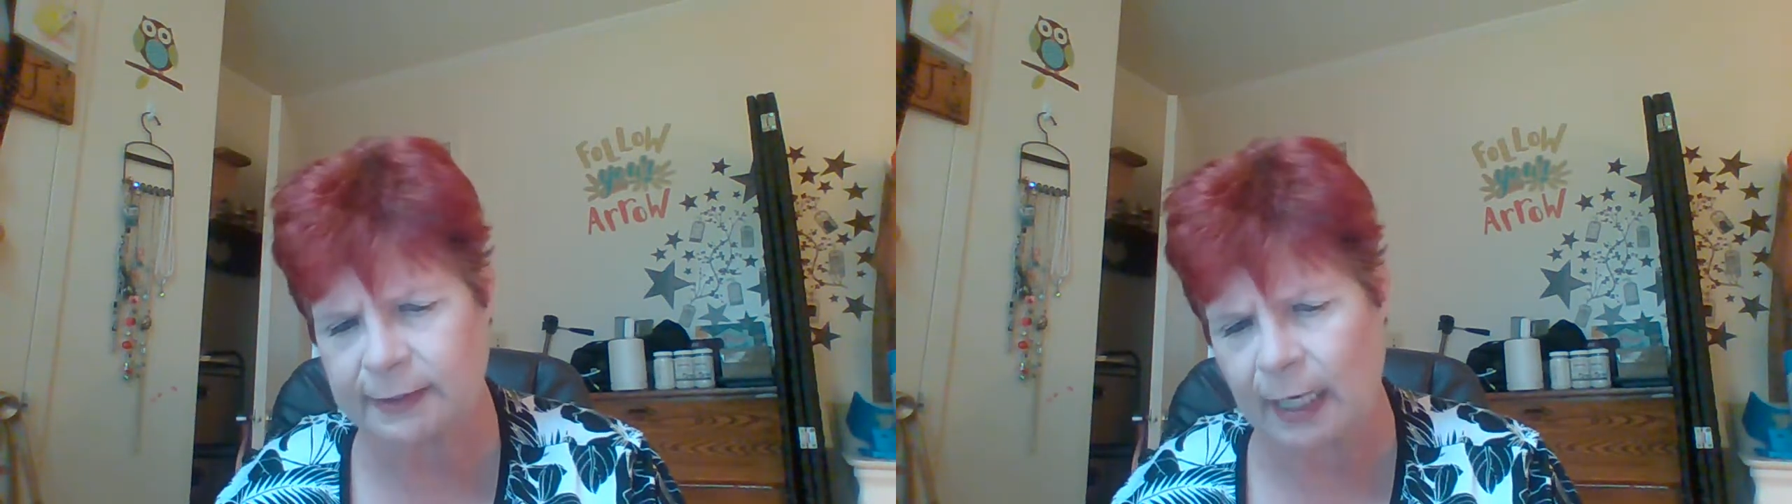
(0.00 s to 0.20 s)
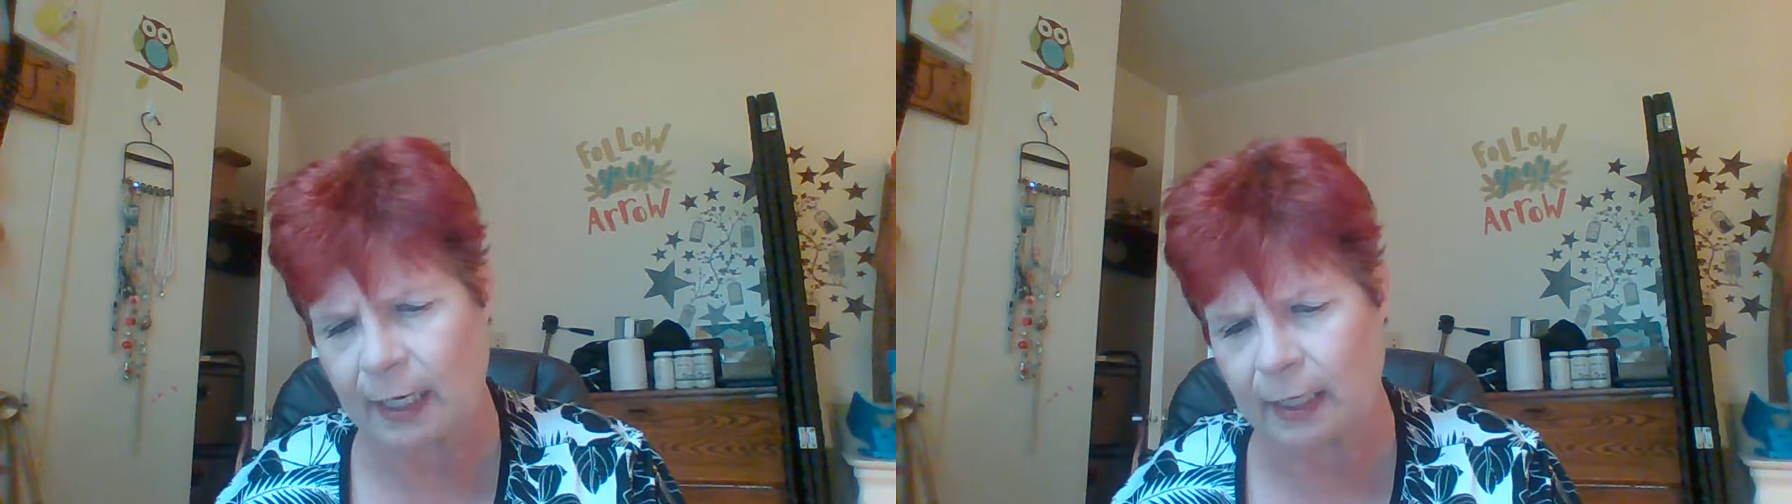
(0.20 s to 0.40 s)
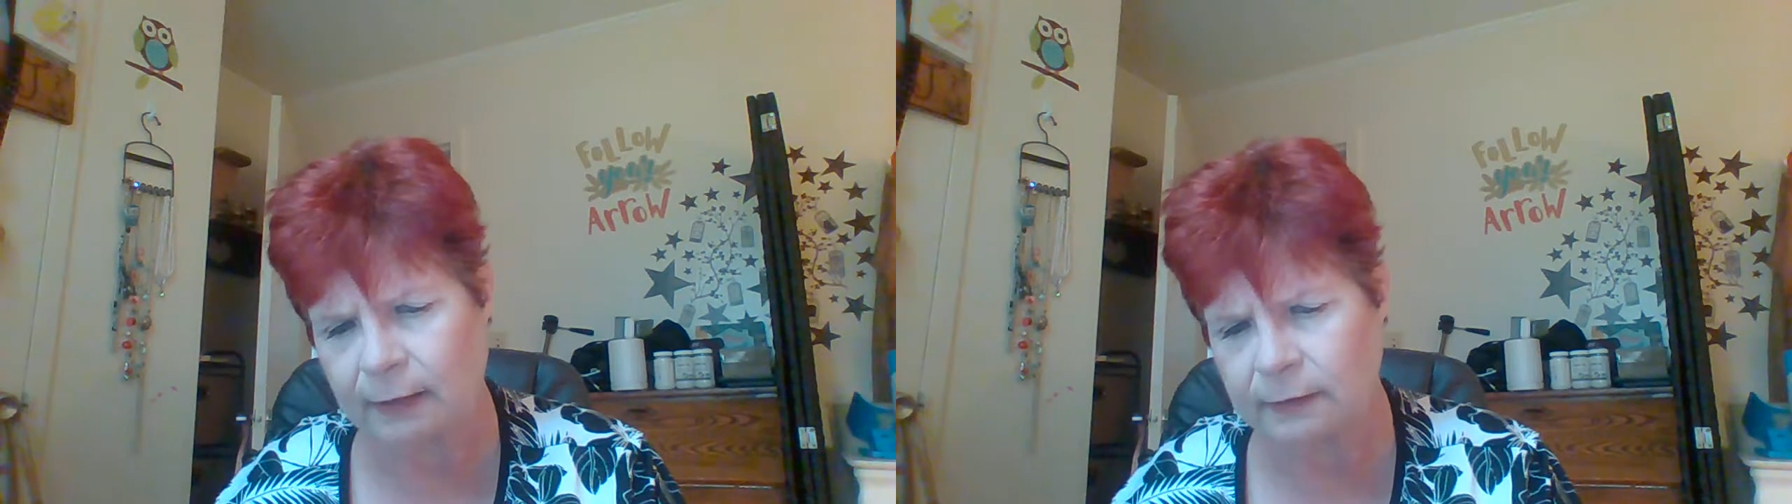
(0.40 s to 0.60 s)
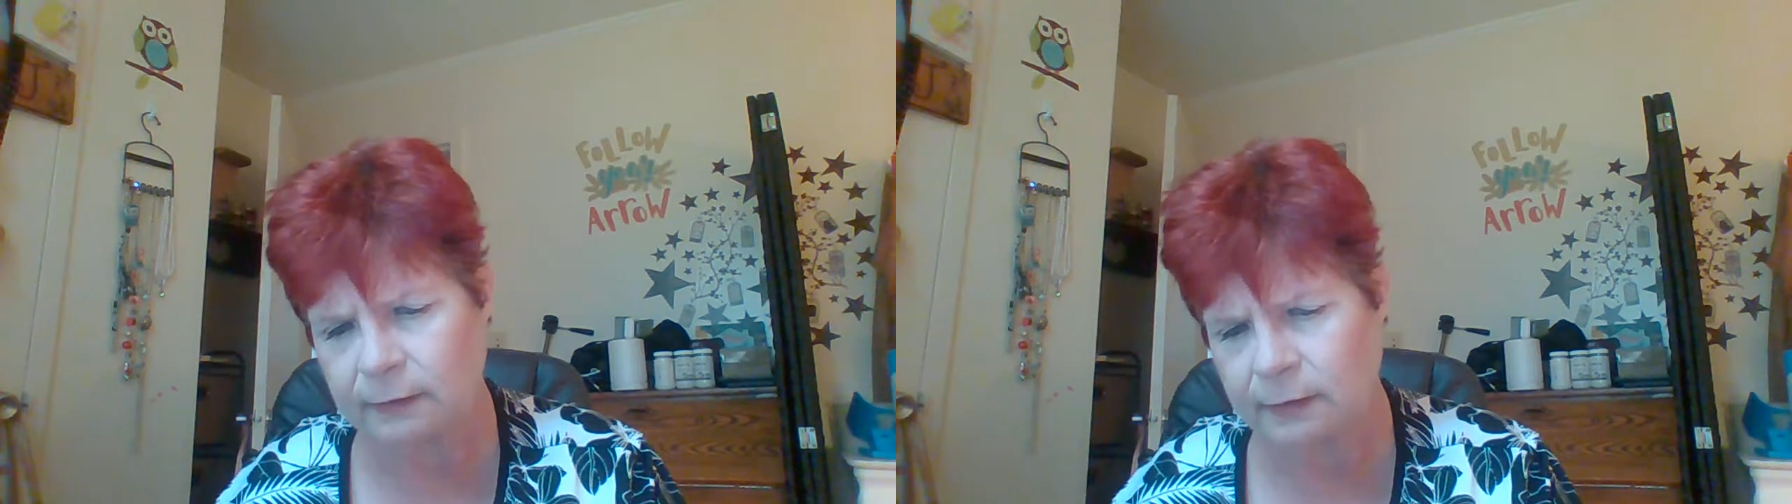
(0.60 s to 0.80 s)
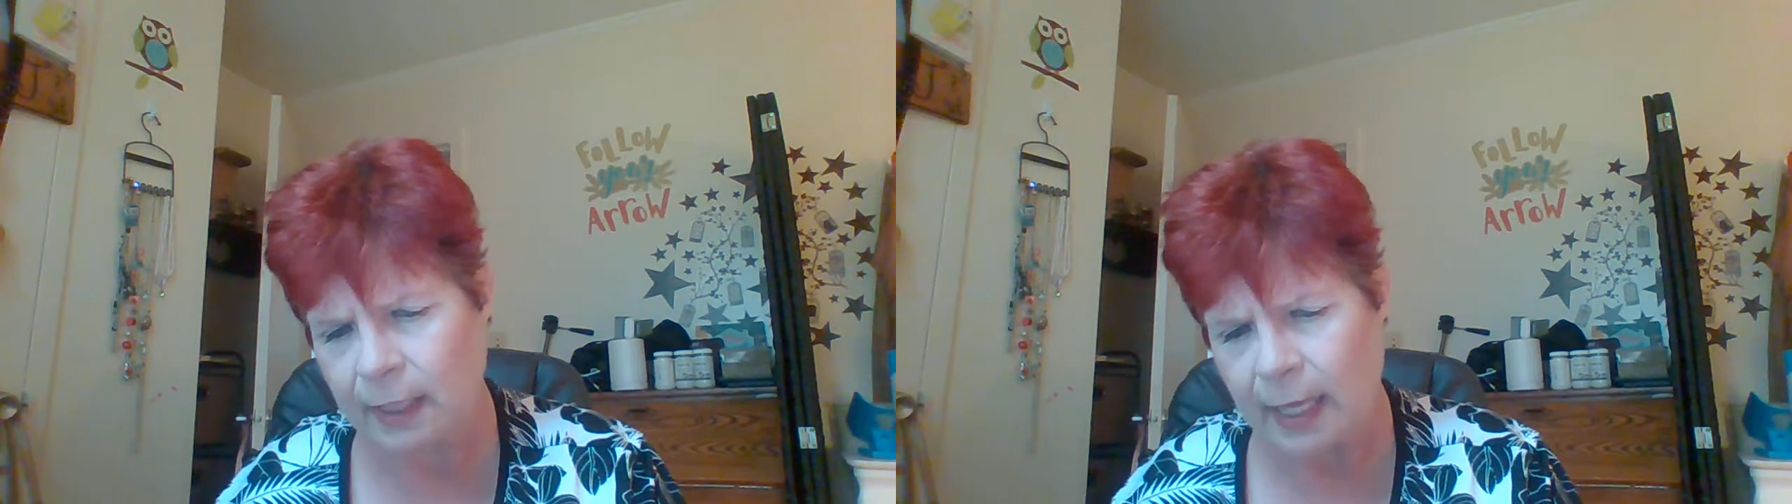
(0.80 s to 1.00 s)

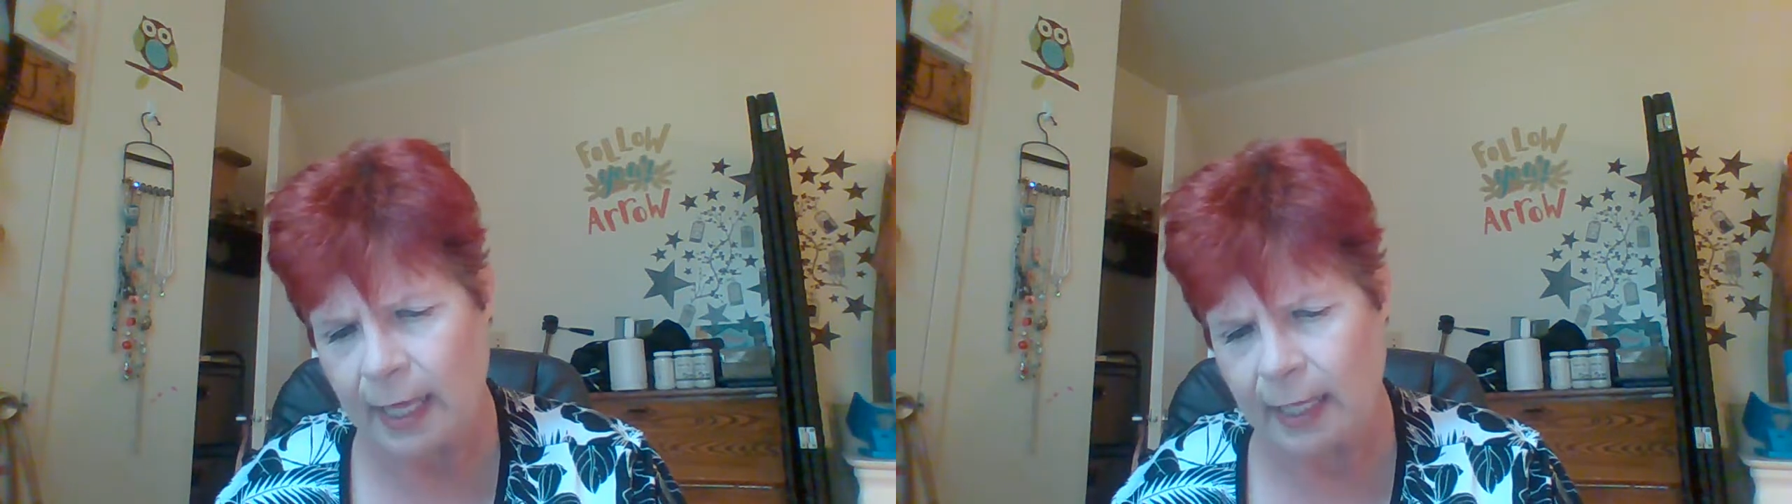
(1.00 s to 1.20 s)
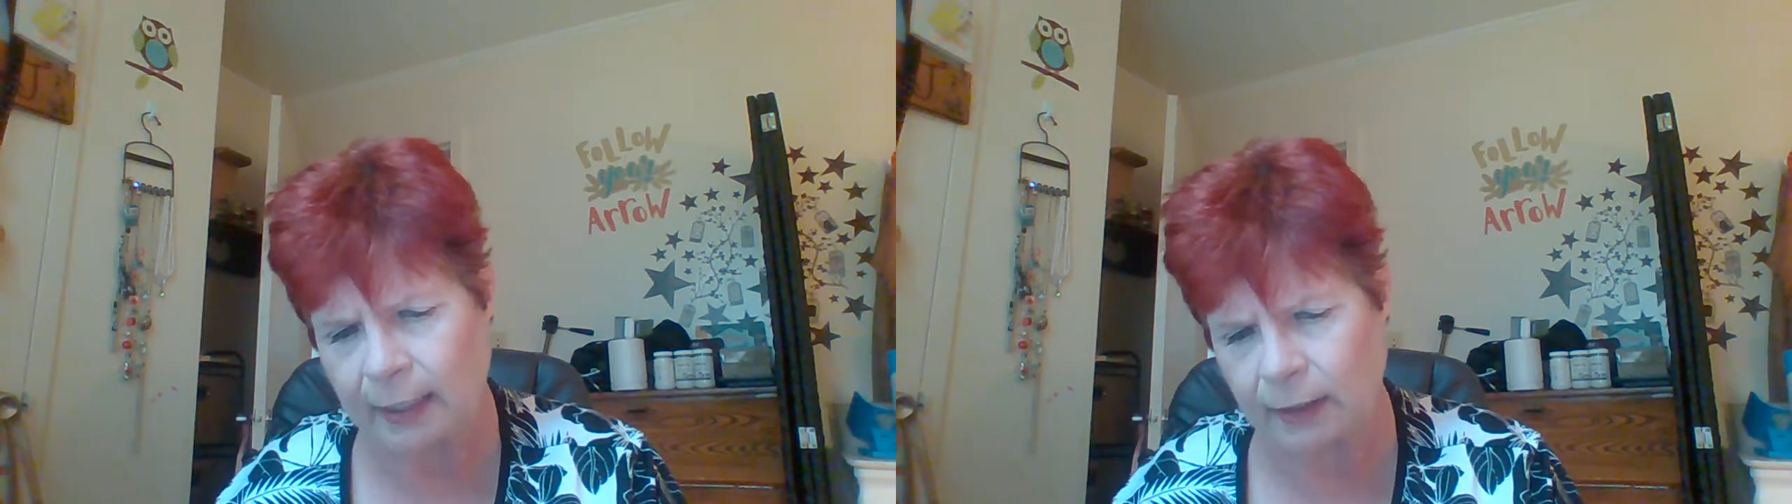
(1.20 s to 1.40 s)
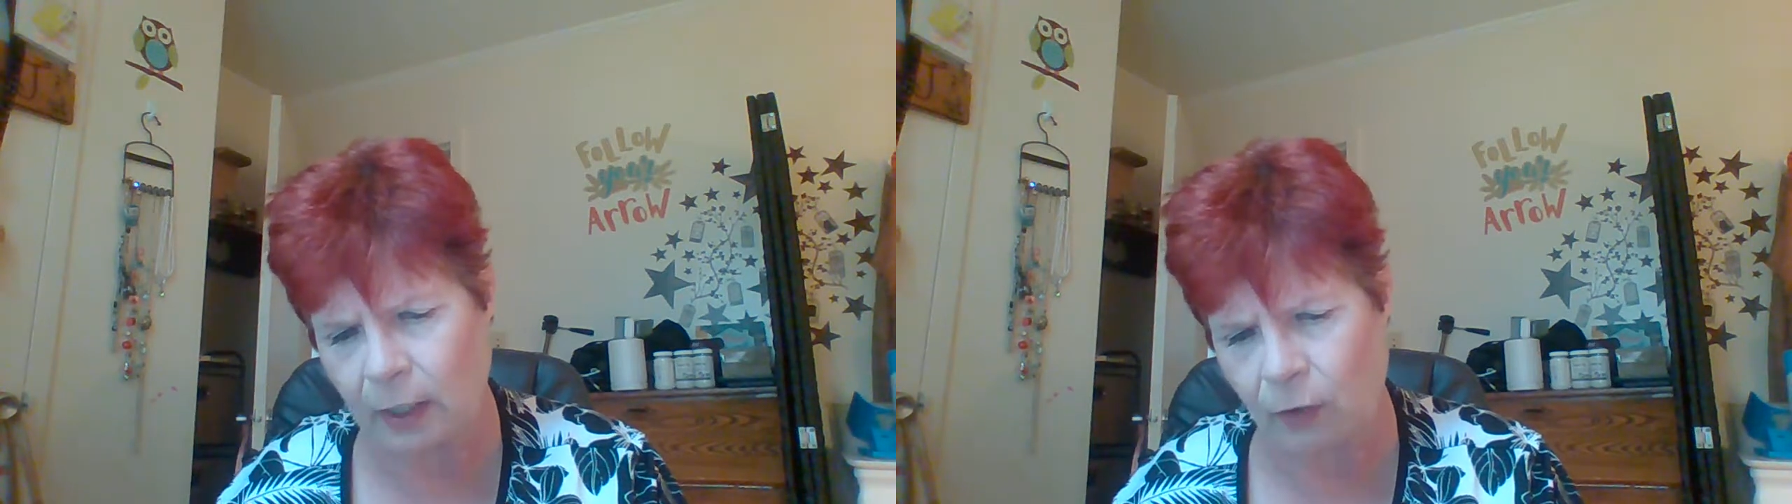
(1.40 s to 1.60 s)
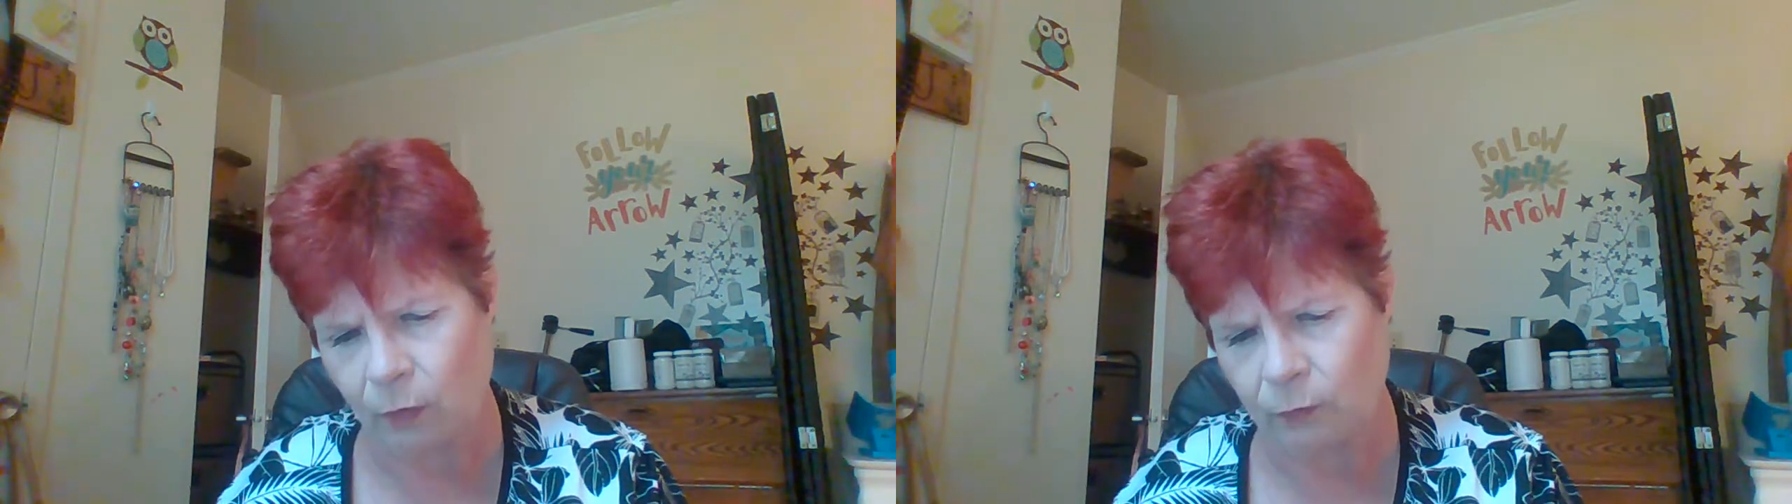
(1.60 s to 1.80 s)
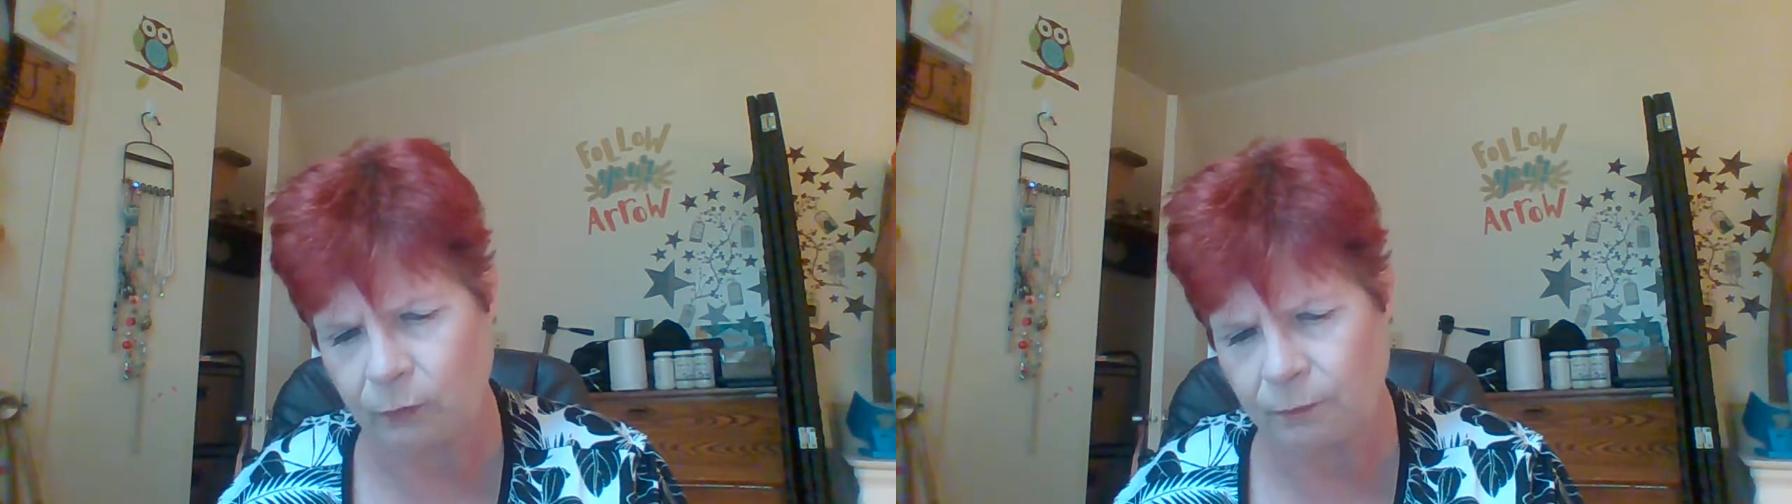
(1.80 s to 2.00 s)
Hello,